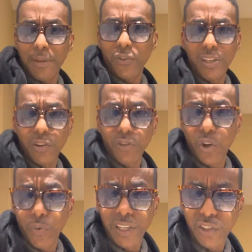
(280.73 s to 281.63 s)
I know he don't
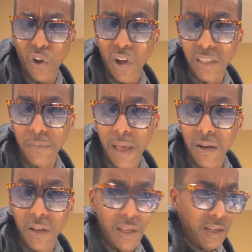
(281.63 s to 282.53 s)
know what he's talking
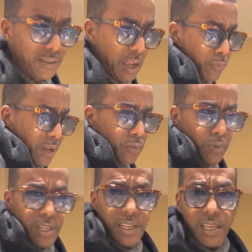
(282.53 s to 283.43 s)
about because I read
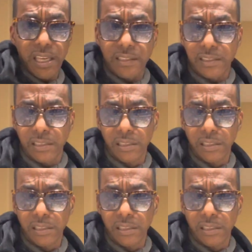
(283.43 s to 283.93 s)
what it is.